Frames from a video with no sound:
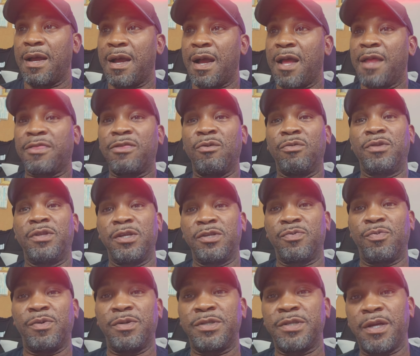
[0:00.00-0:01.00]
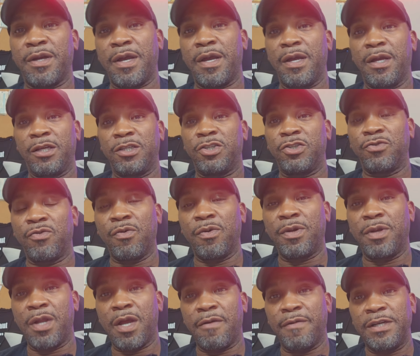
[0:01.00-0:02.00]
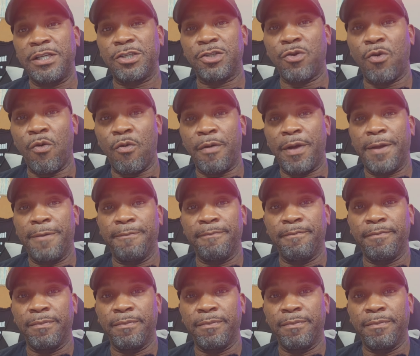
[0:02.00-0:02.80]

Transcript: I thought this was an extraordinary story.